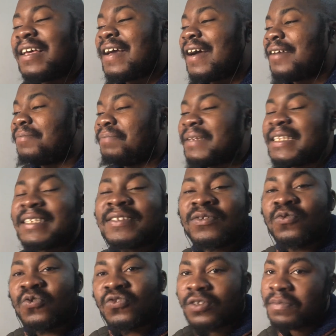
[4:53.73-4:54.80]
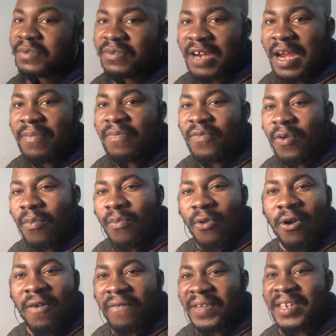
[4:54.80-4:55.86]
And please do subscribe for
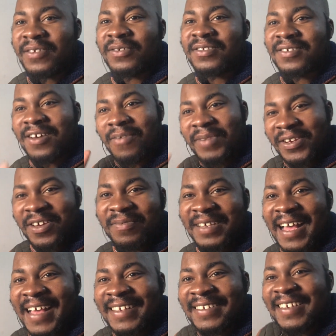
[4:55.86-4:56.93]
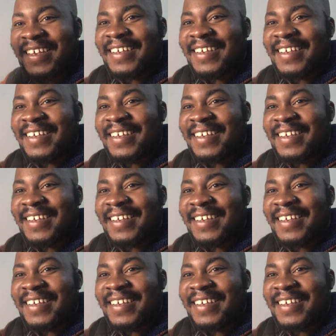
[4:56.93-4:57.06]
more videos coming up, guys.